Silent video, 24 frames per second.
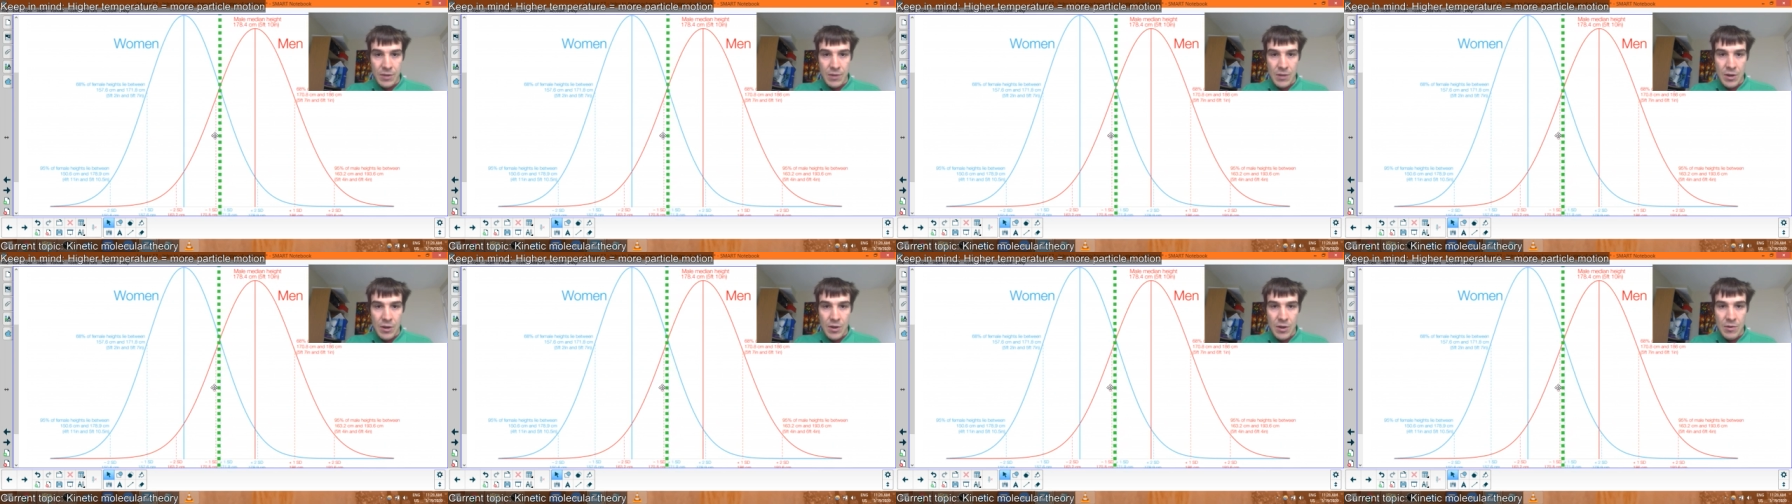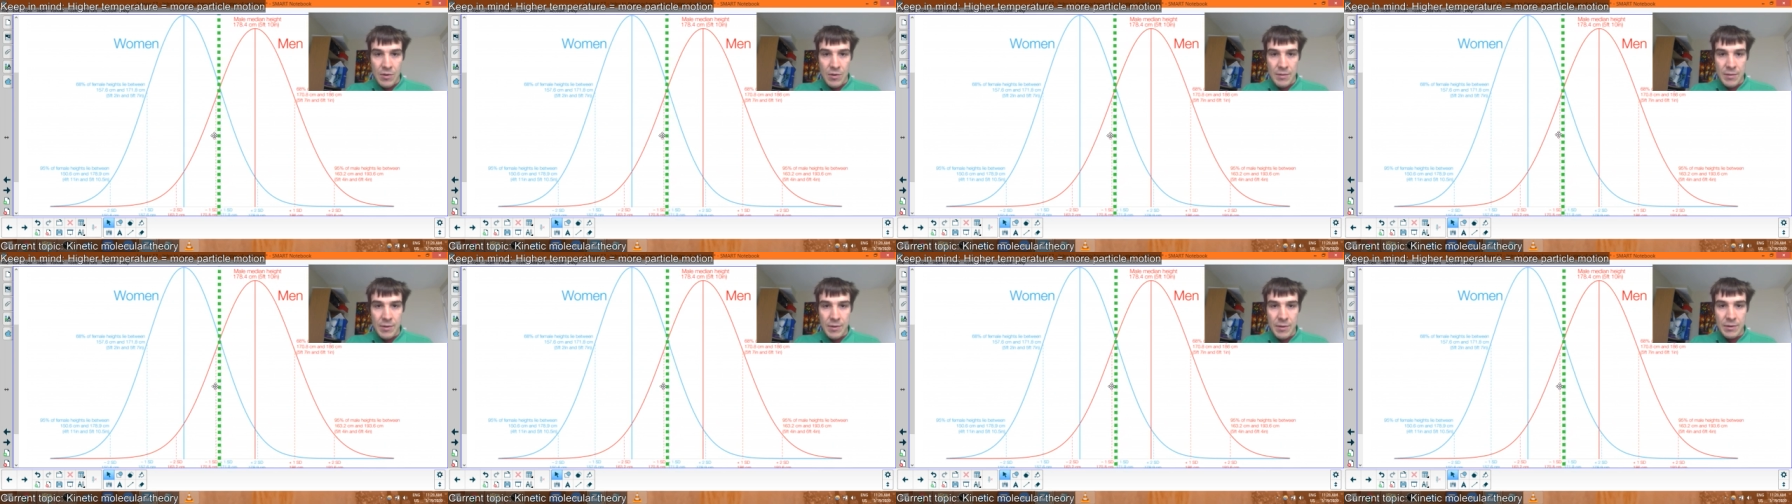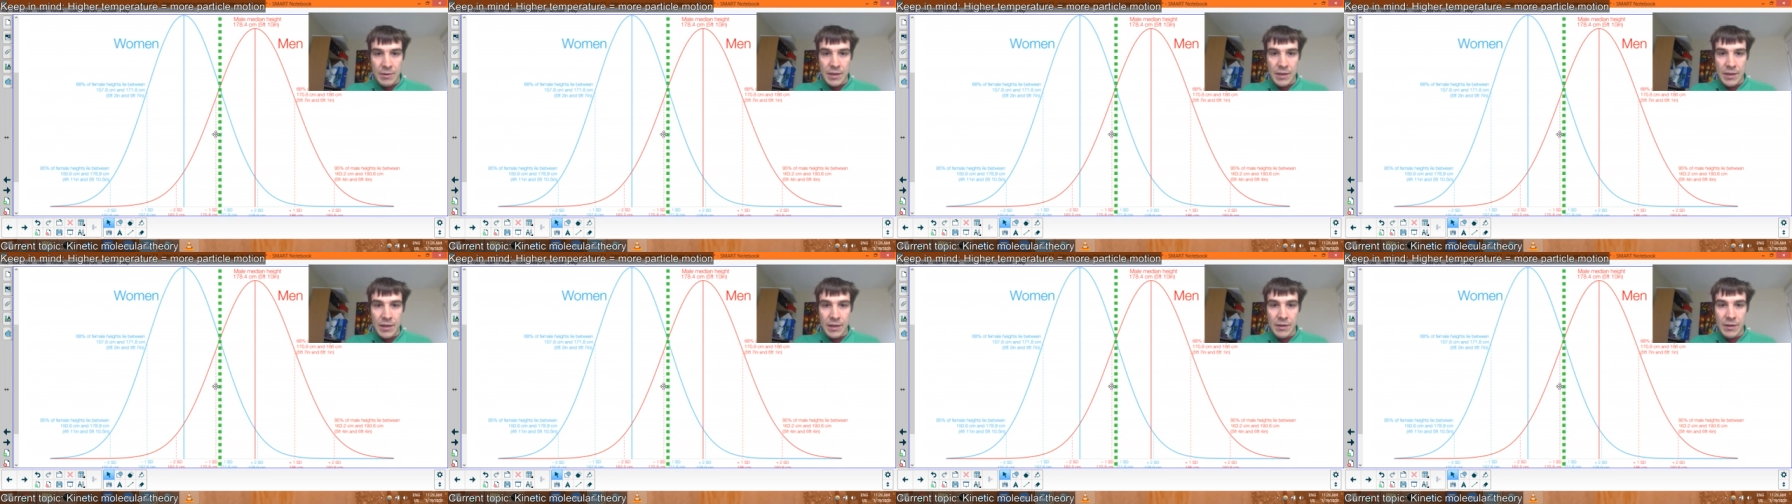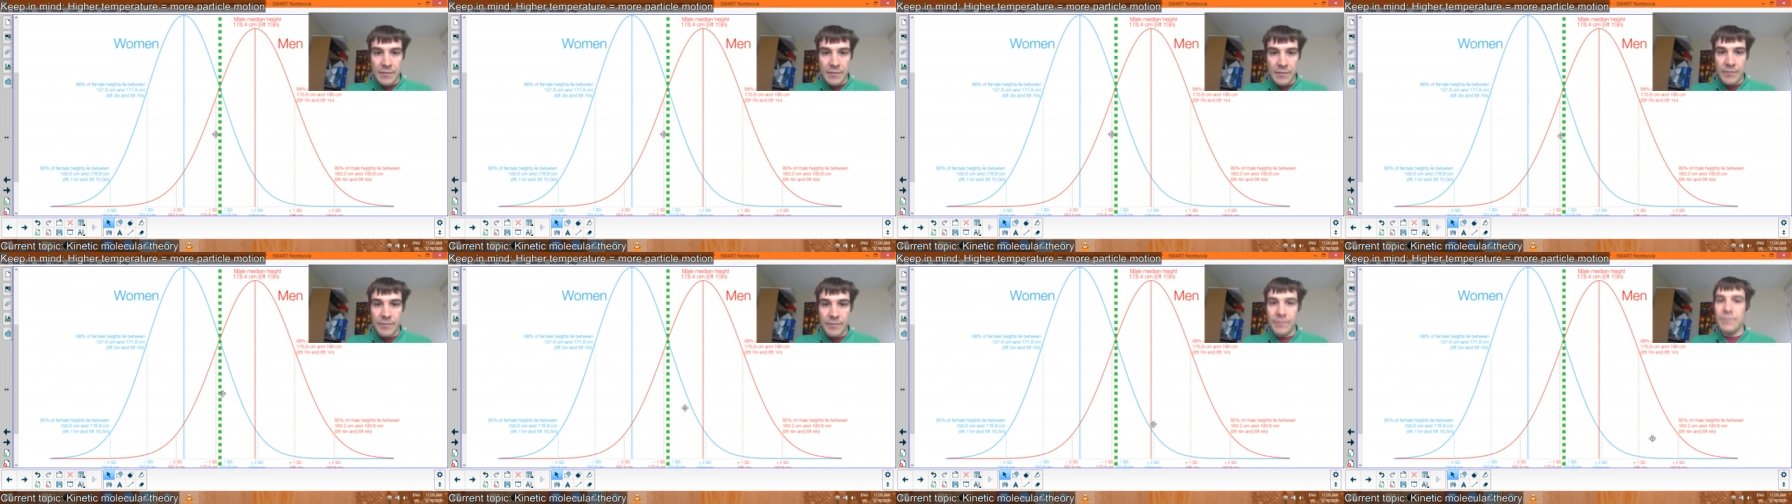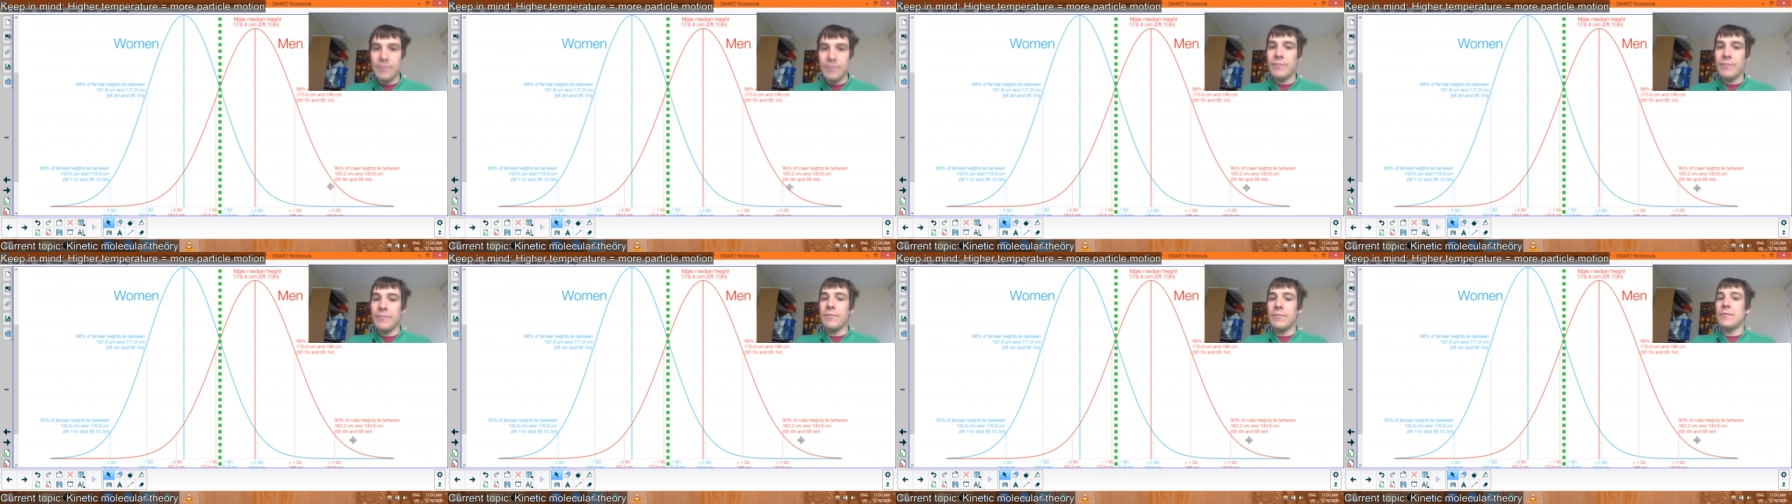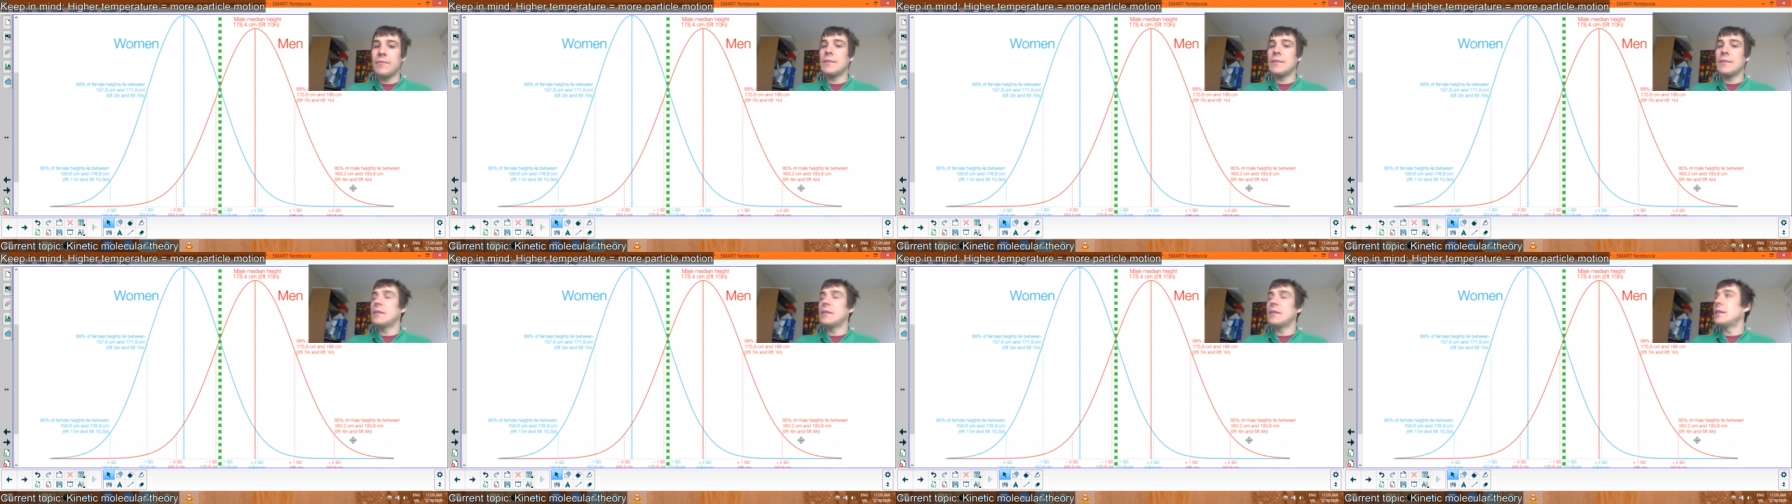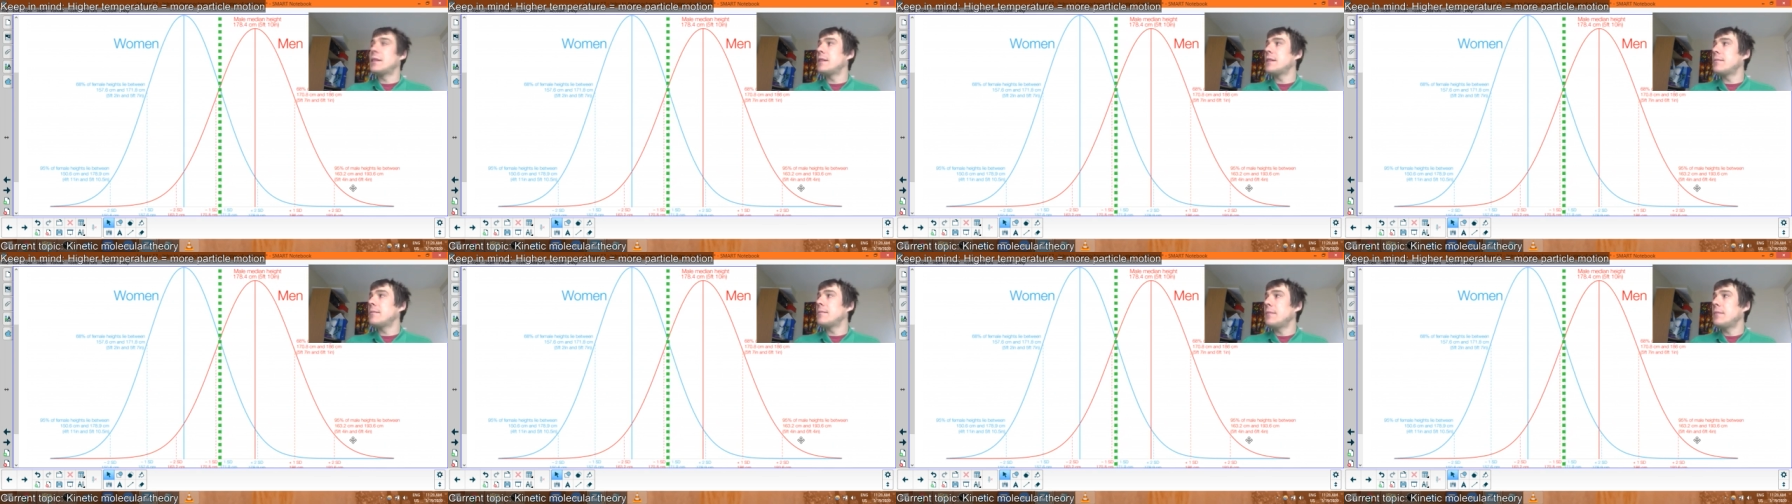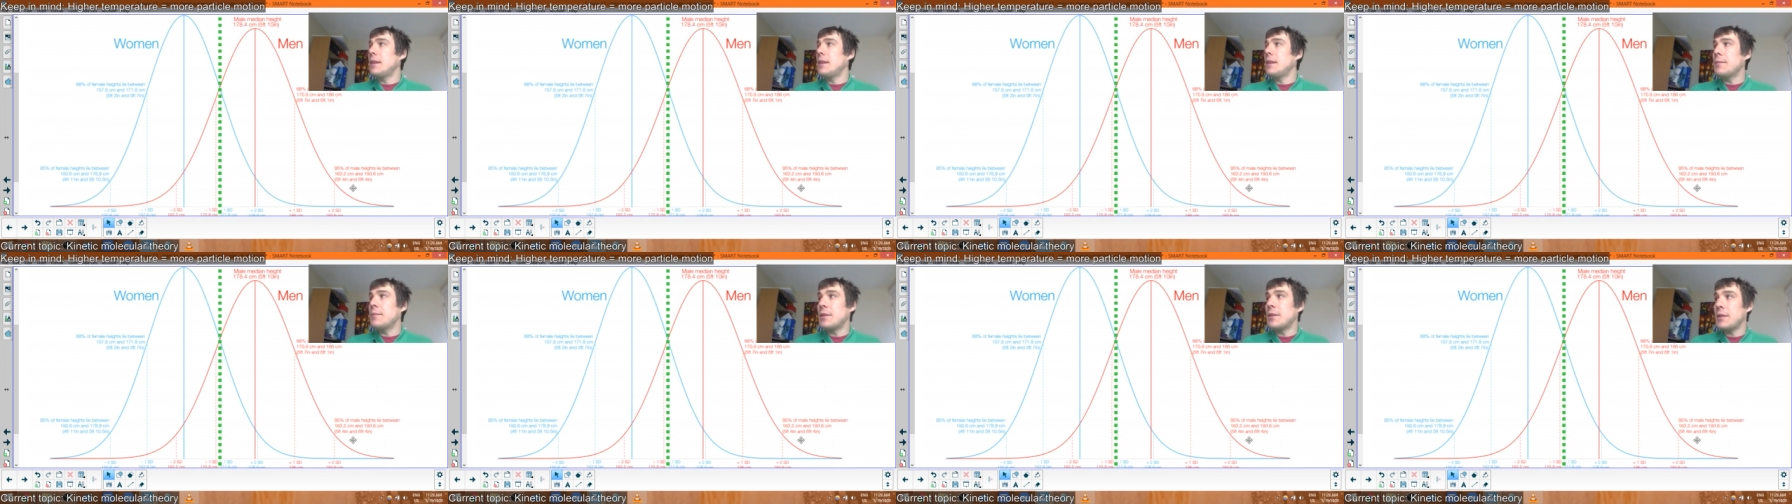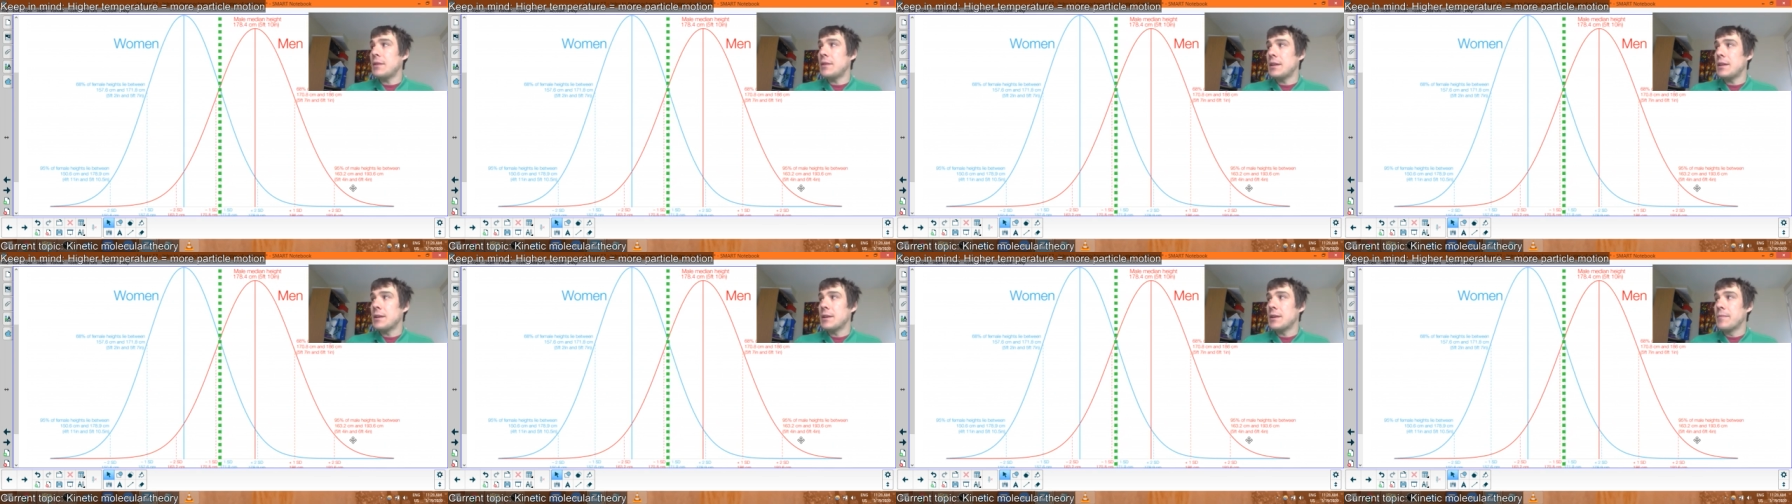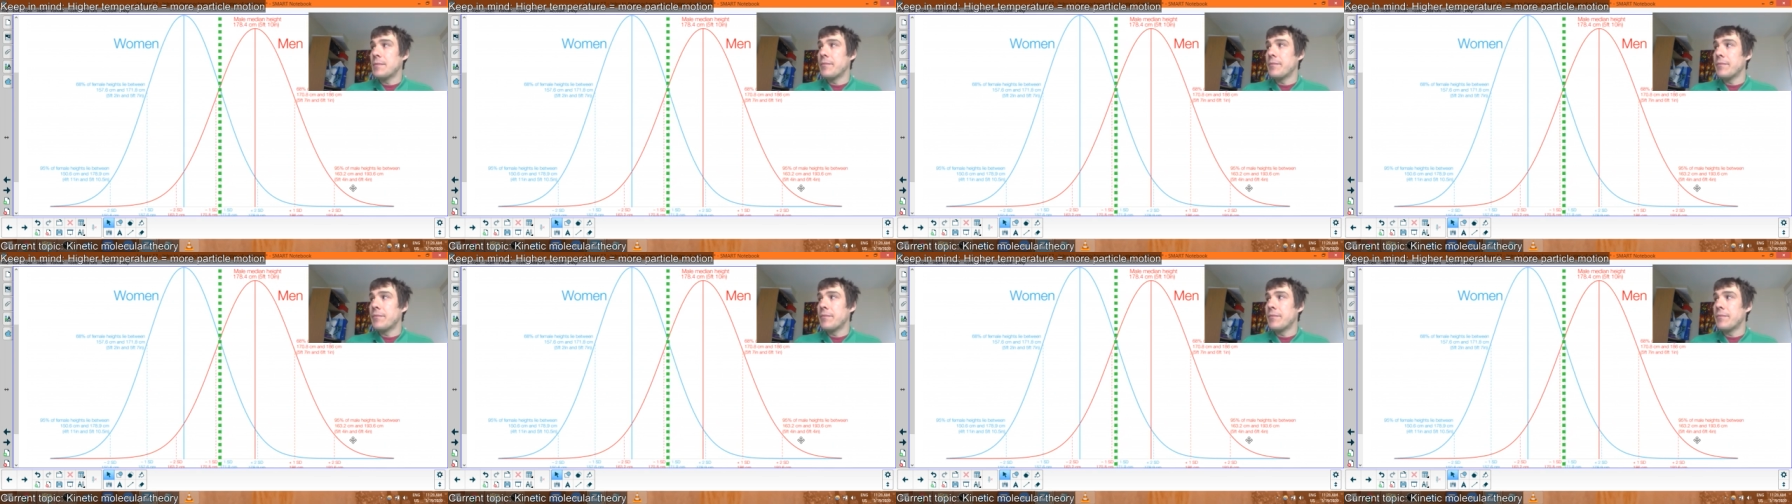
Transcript: about here, right? About here.